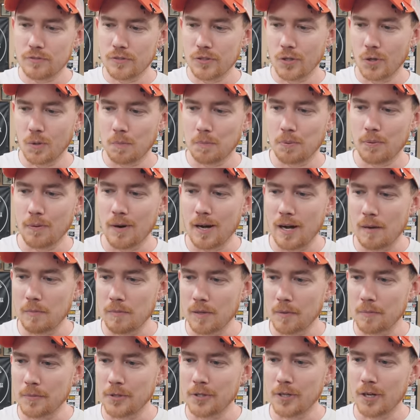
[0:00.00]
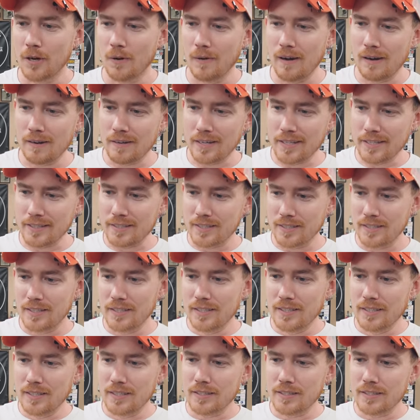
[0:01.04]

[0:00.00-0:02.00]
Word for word: no problem, you know, I'll get the,